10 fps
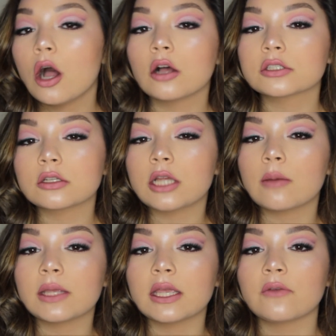Also
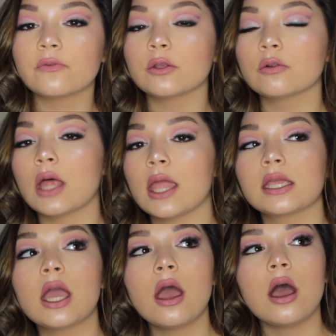tell me if you
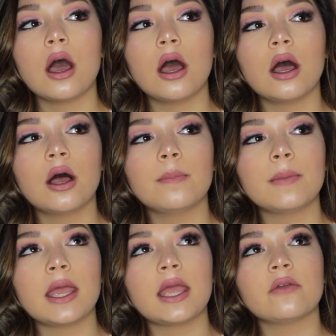like
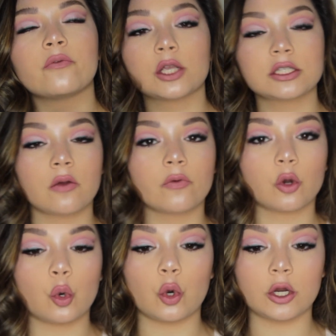a
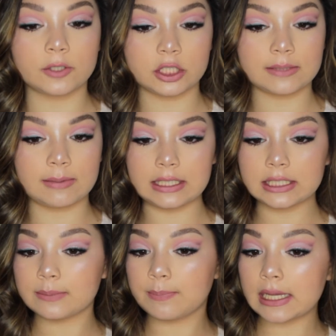voiceover or just me
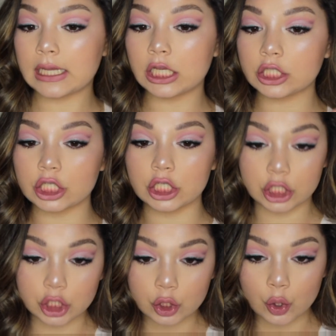speaking to
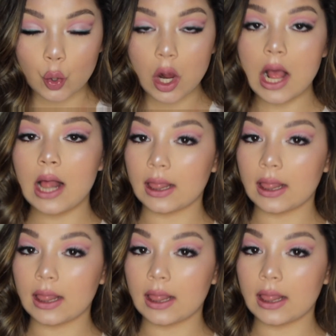you.